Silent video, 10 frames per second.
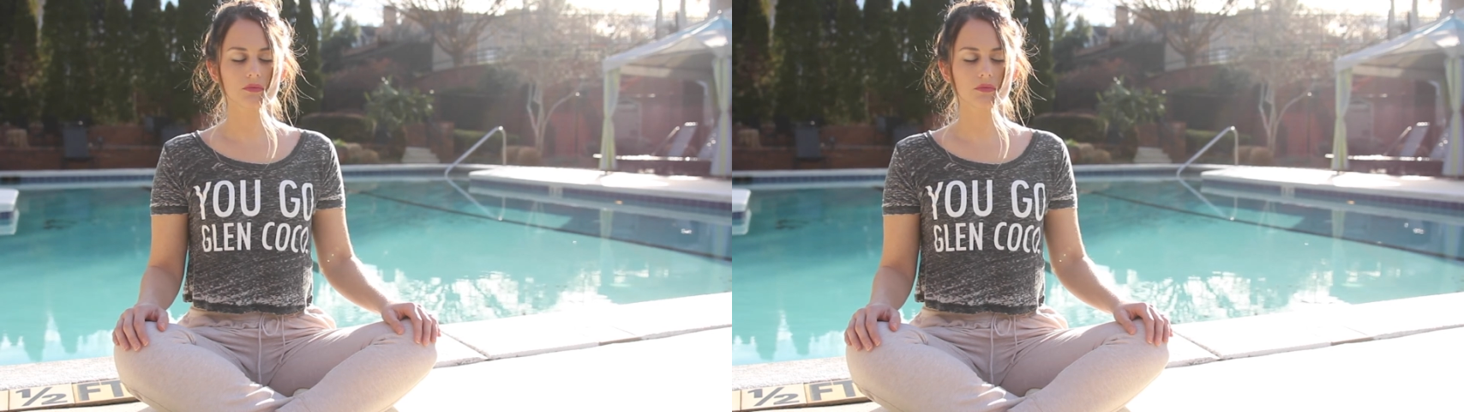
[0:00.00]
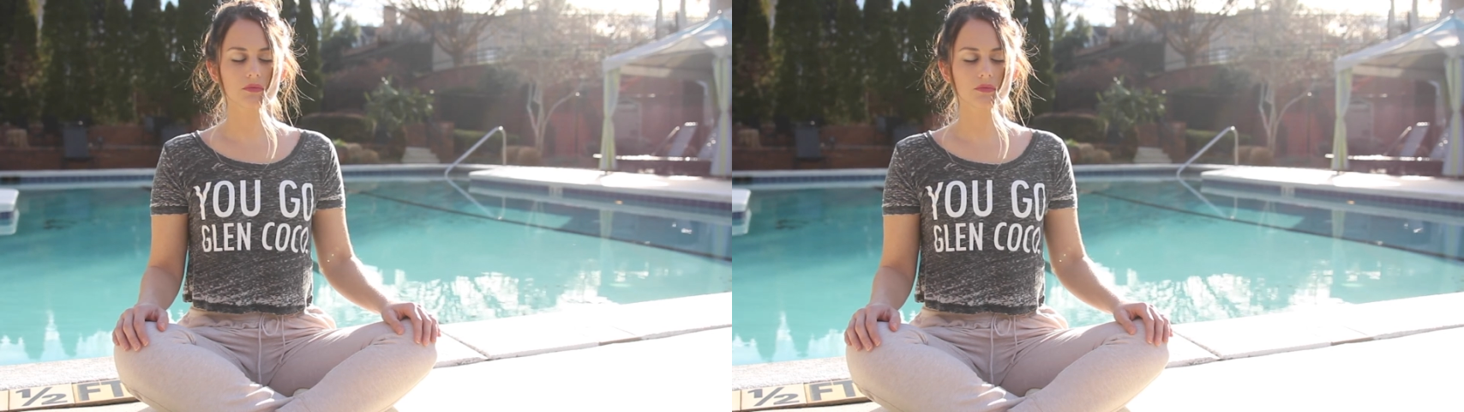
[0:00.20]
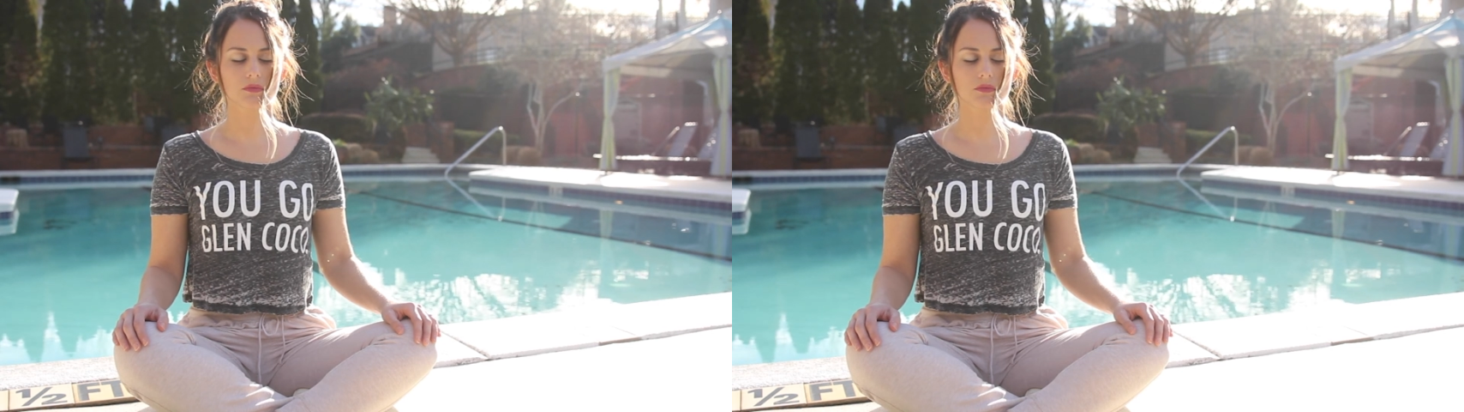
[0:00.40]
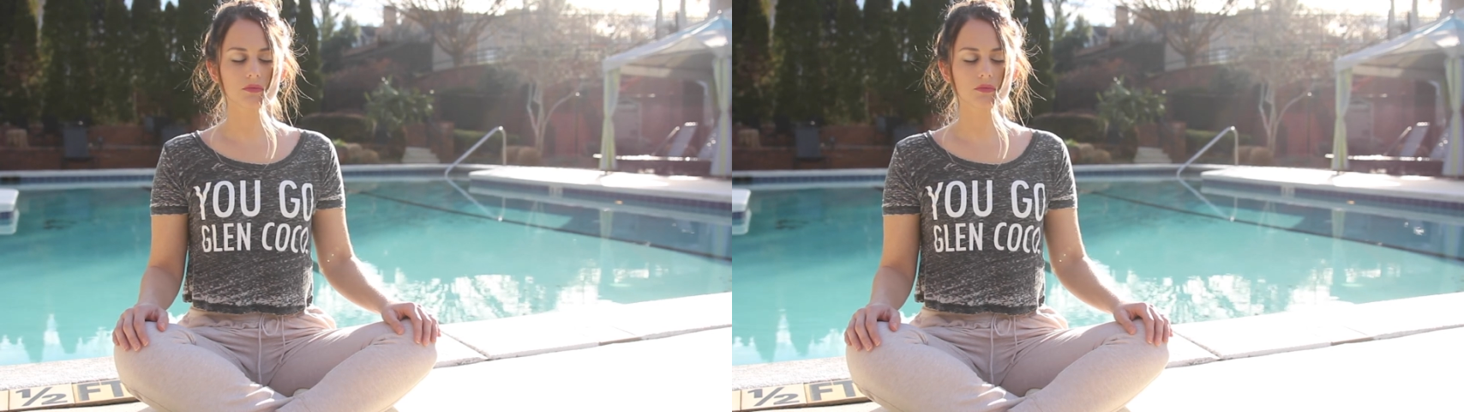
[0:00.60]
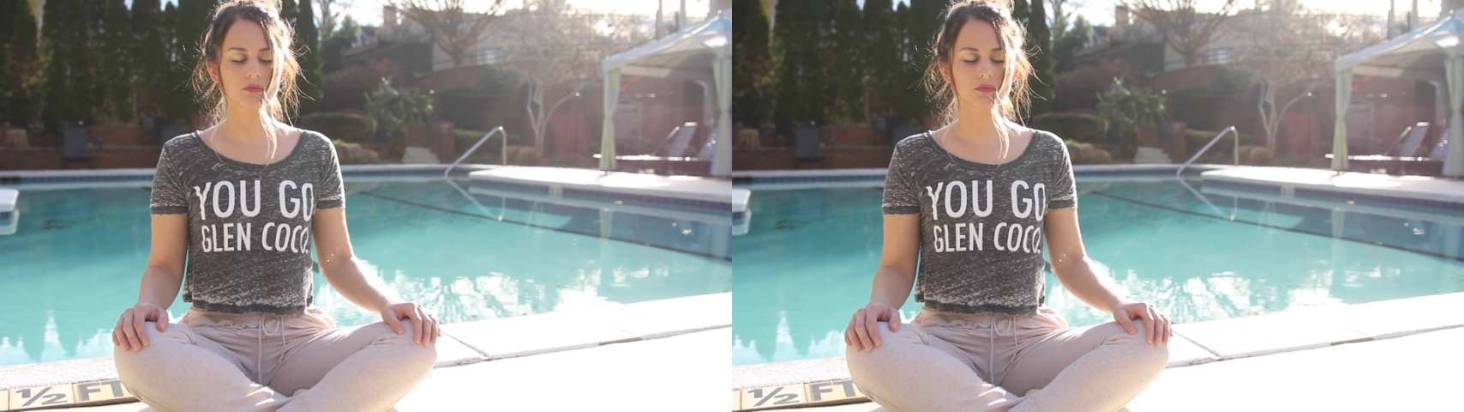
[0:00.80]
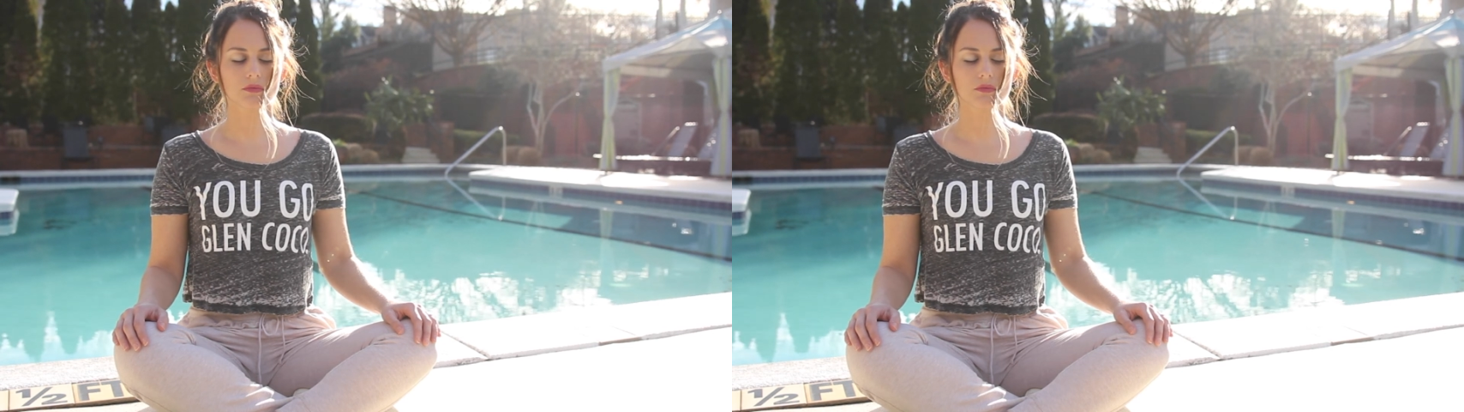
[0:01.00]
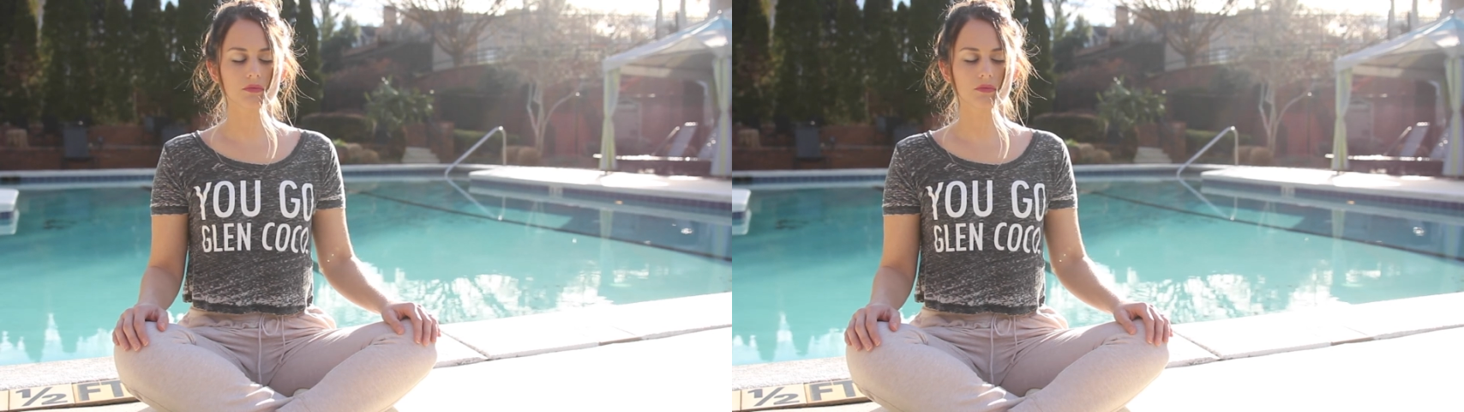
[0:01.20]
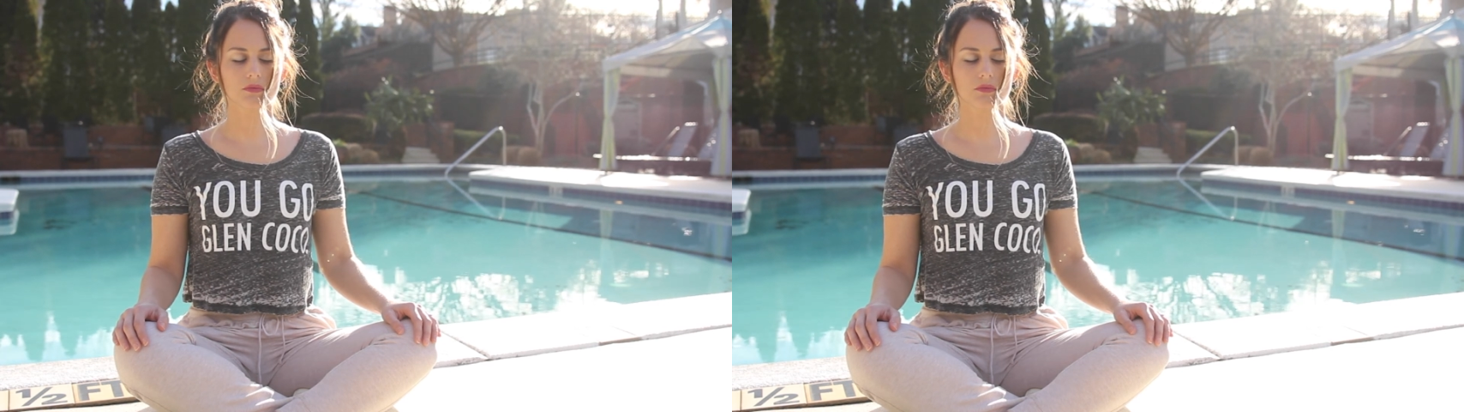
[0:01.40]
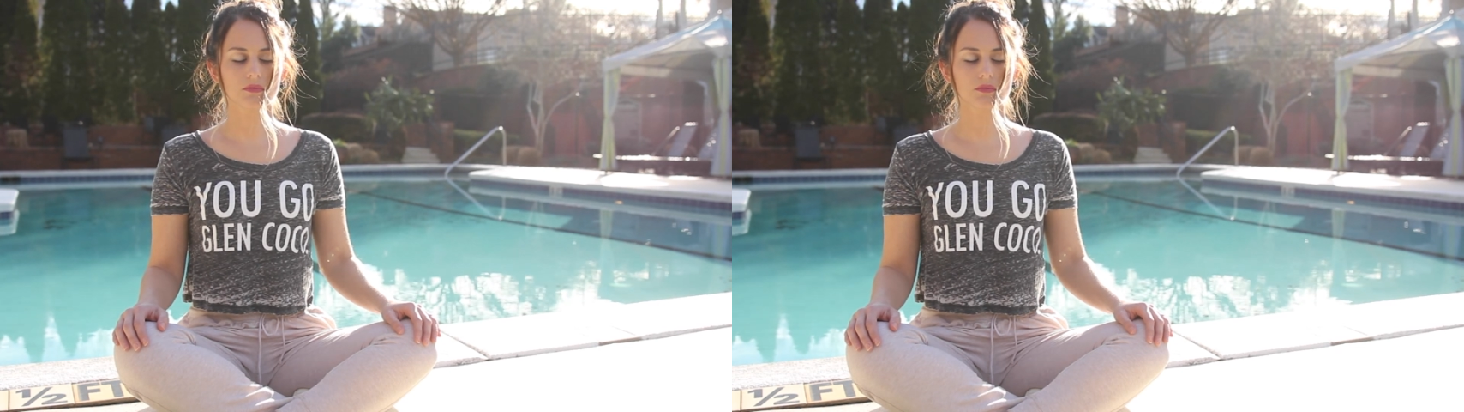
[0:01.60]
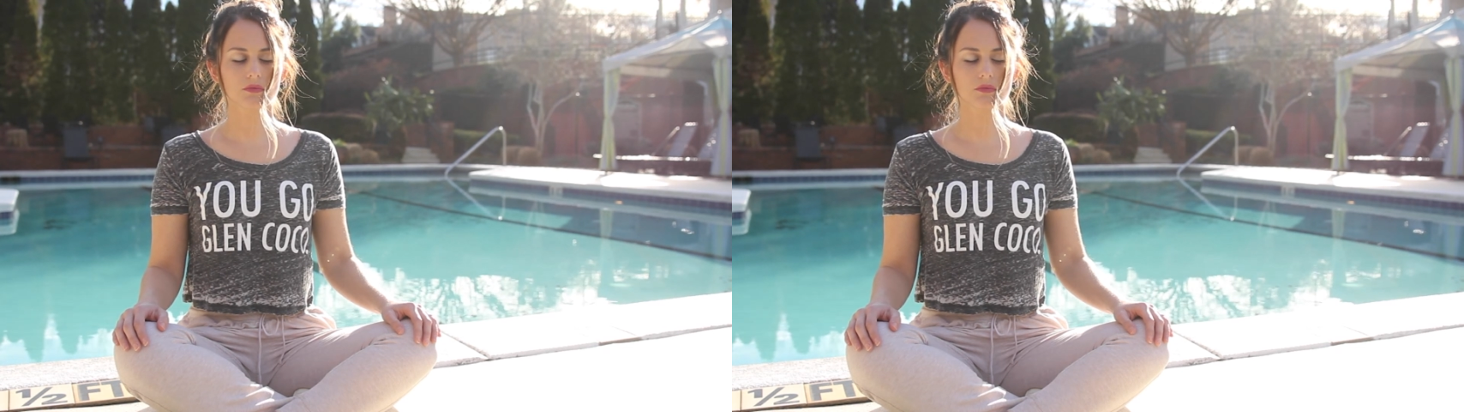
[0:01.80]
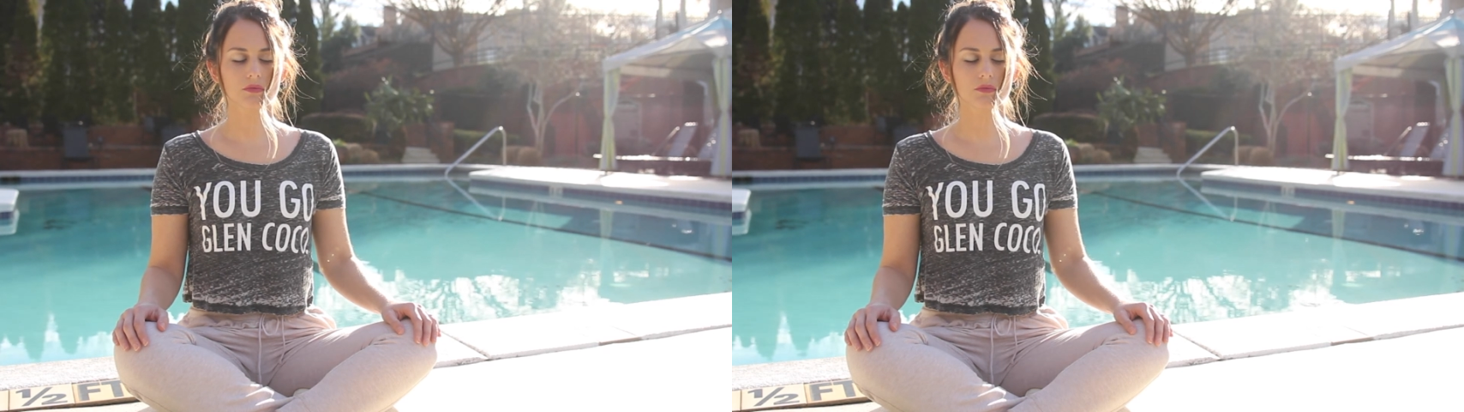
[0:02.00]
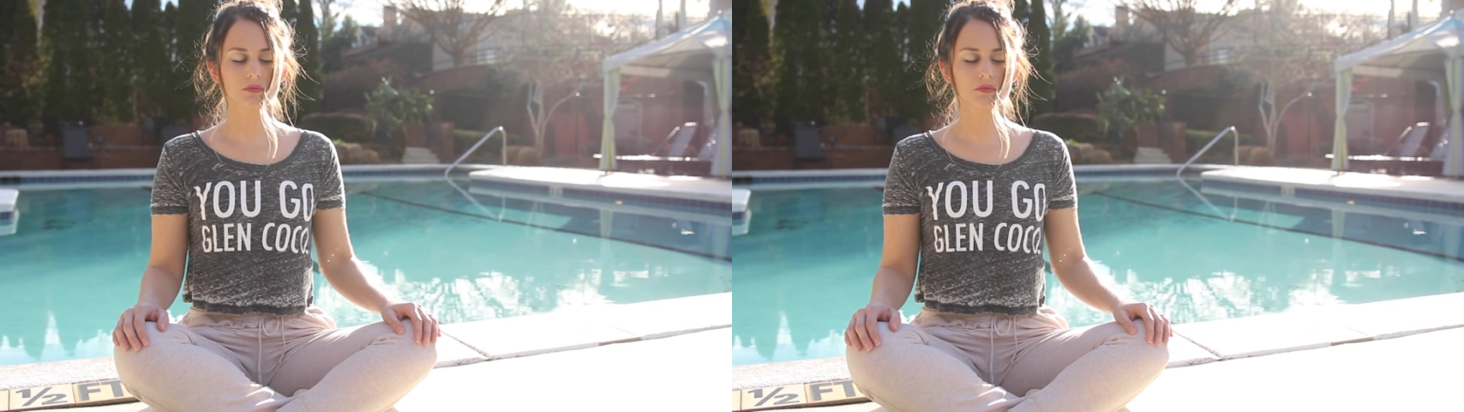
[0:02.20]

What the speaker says: [no speech]